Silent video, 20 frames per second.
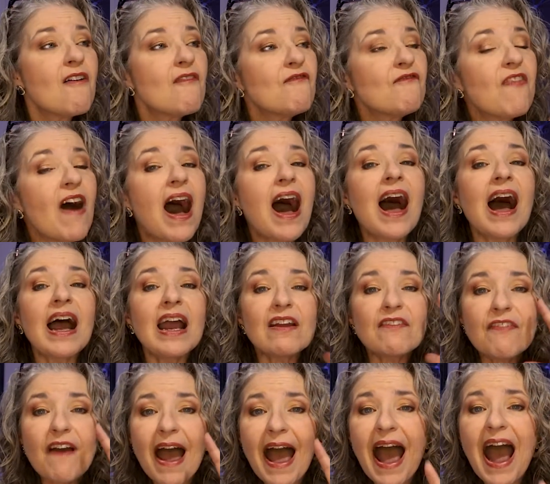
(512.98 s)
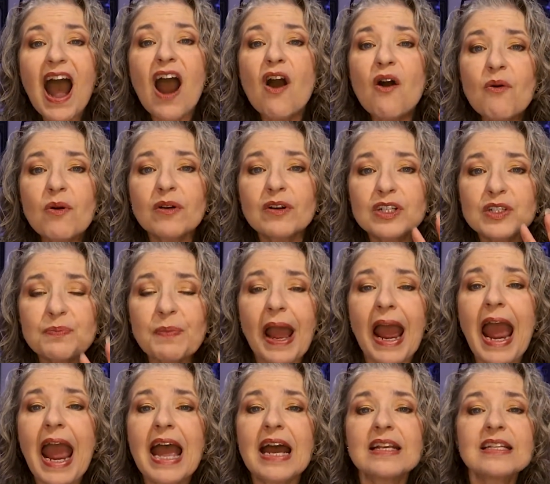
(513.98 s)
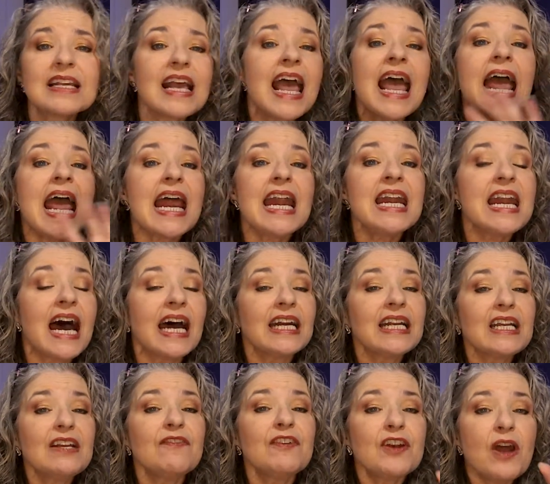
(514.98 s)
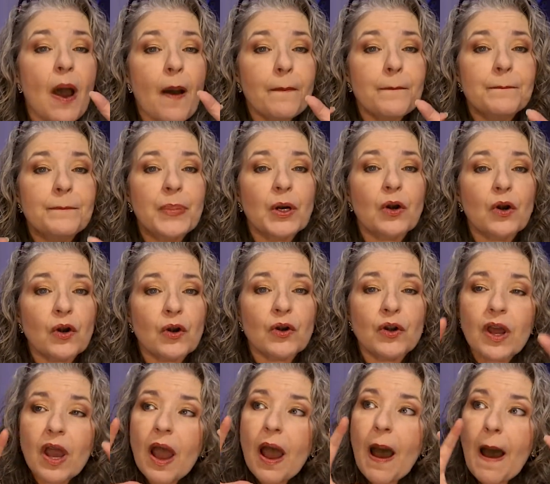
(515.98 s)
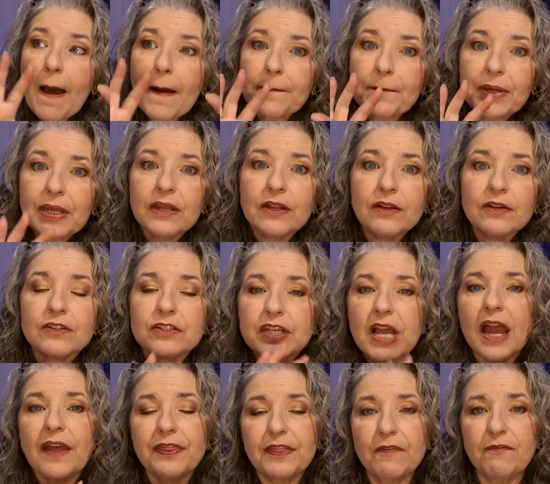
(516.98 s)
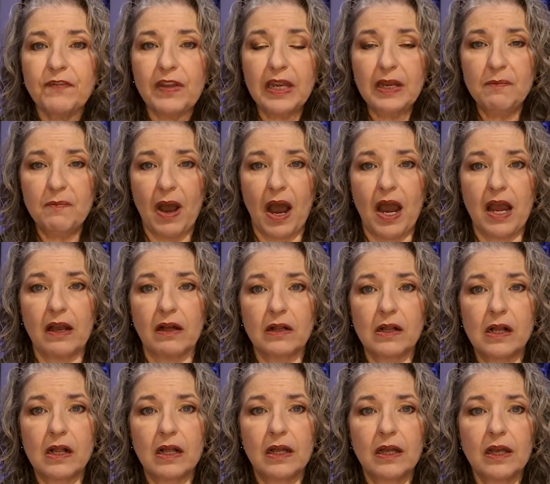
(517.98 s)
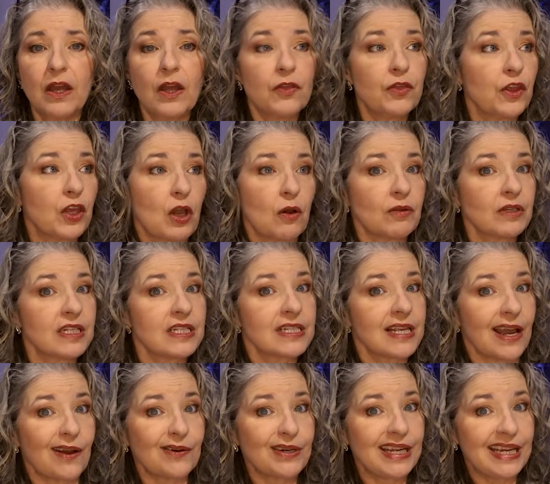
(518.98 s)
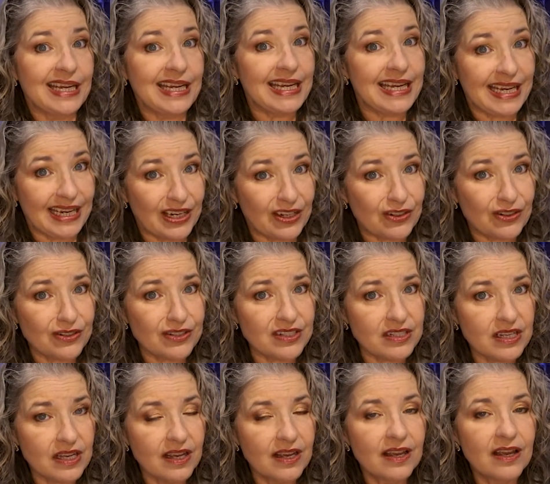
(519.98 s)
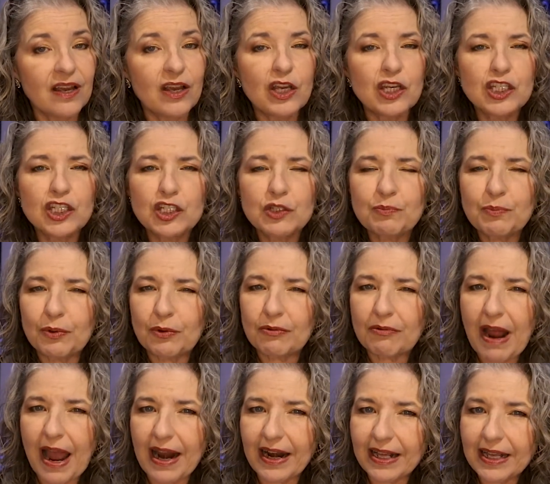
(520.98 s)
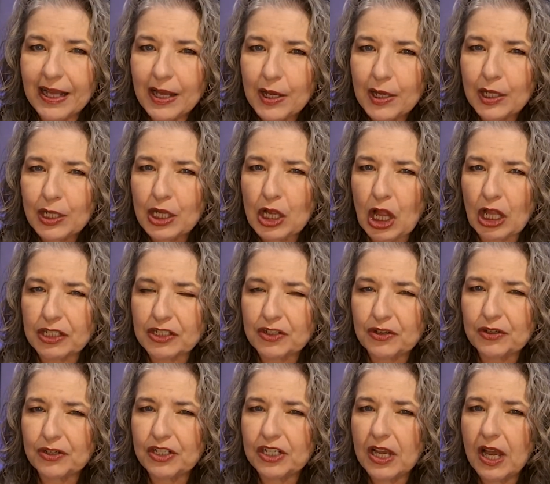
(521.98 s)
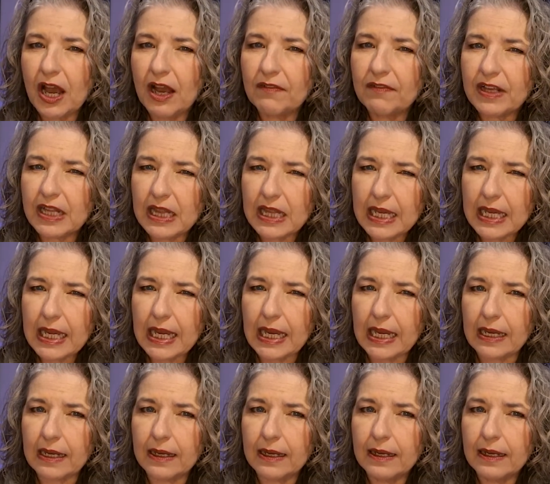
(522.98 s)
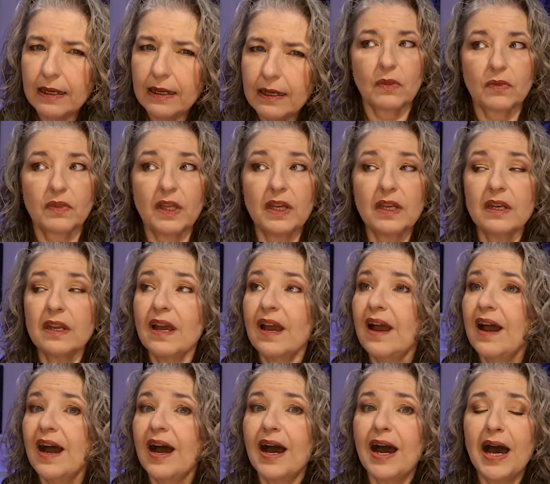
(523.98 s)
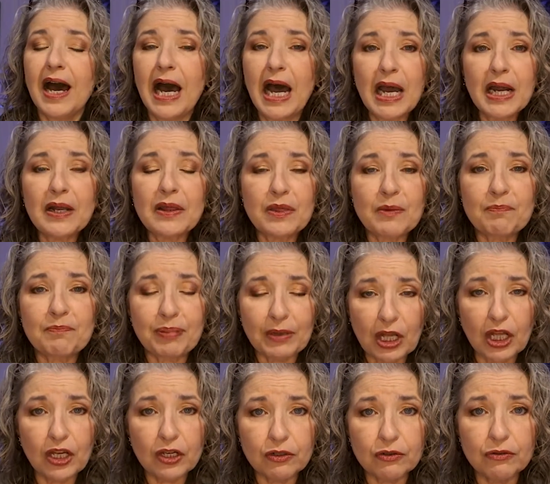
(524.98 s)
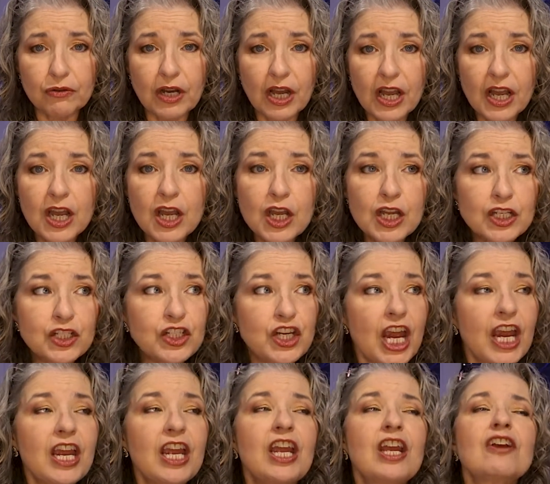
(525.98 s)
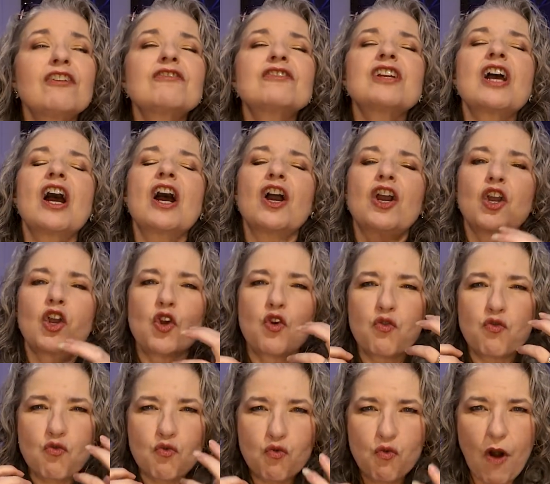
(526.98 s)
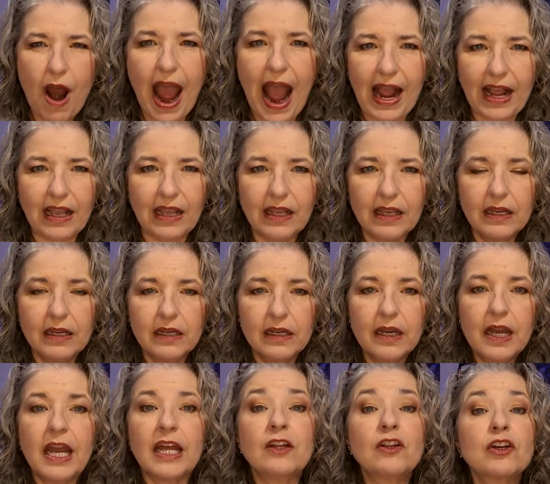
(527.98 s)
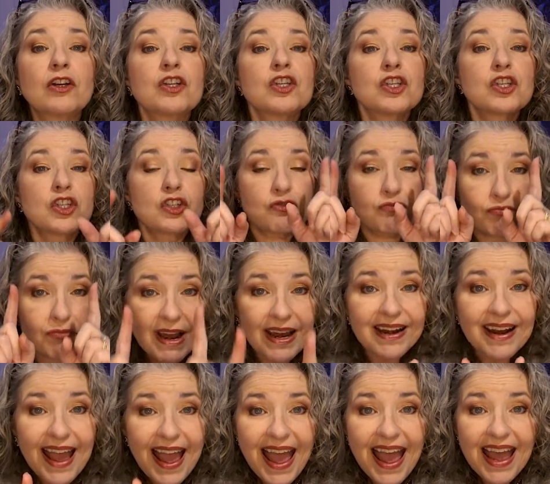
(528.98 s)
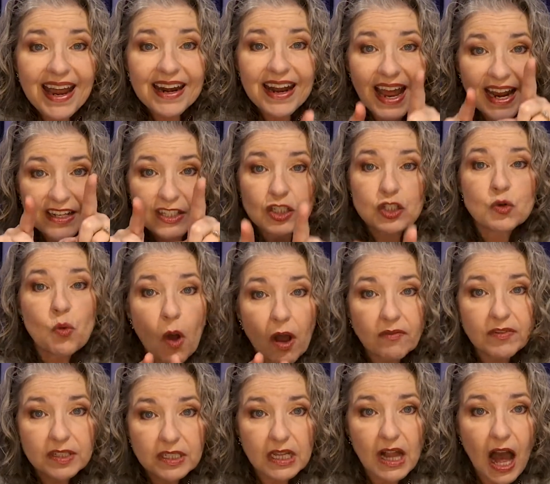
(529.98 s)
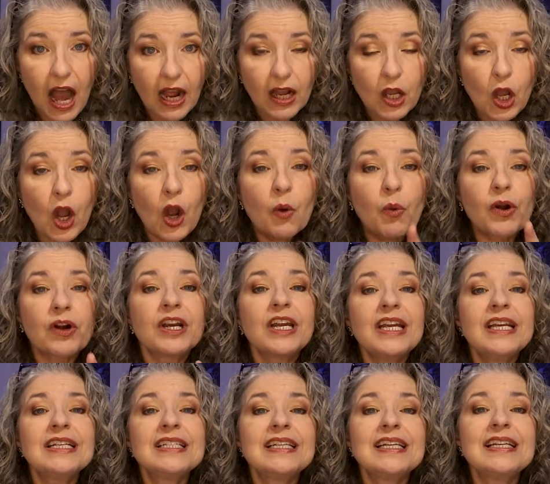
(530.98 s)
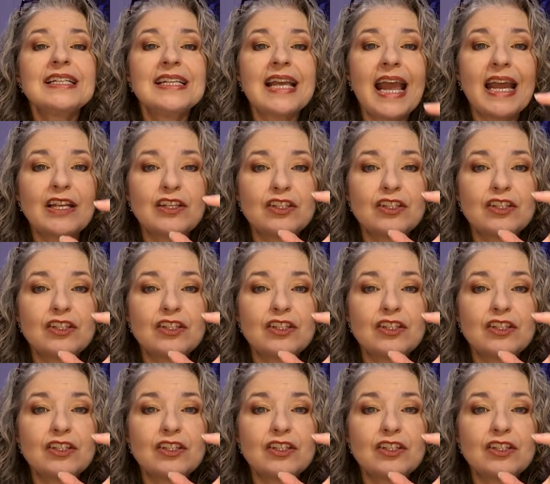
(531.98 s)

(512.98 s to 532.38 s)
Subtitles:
5 hours pass and not even a bird appears at the feed pile. The only sound he hears? Sporadic clusters of clicking. Then, out of the blue, Jay hears a crack and looks straight ahead at his 12 o'clock where he sees a